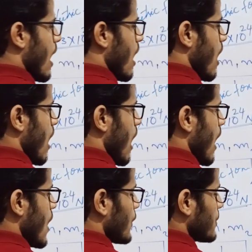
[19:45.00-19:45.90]
between them
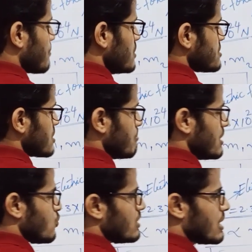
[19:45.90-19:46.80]
and there is an
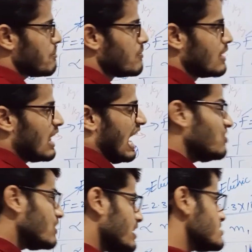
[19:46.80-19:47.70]
attraction between
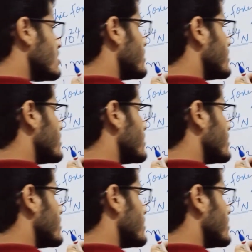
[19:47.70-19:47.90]
them, and